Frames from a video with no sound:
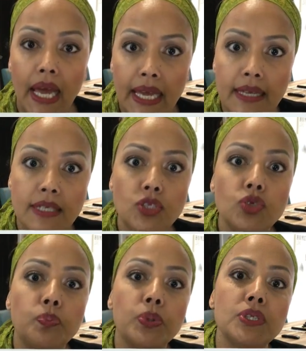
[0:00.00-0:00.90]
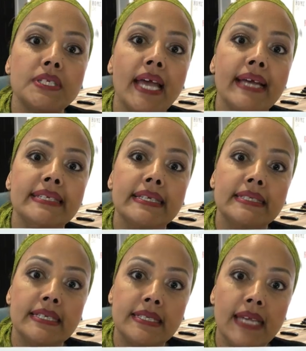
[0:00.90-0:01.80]
is to protect
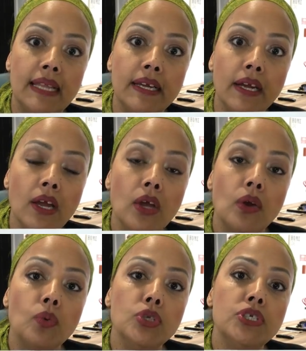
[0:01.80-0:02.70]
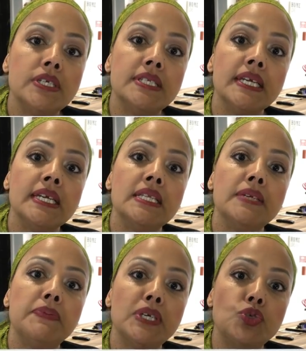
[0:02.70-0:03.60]
the seller, which is the
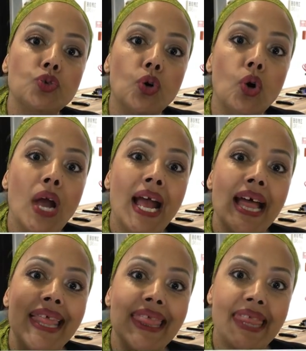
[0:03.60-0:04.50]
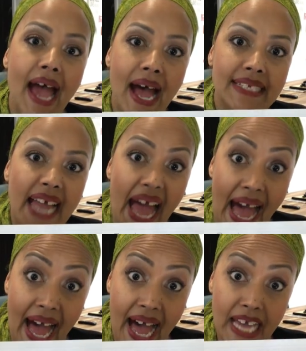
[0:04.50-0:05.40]
individual that
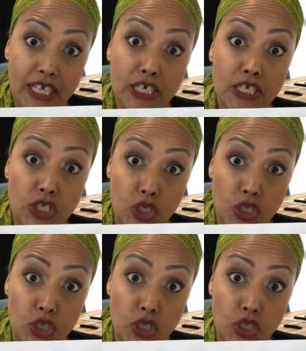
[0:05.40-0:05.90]
hired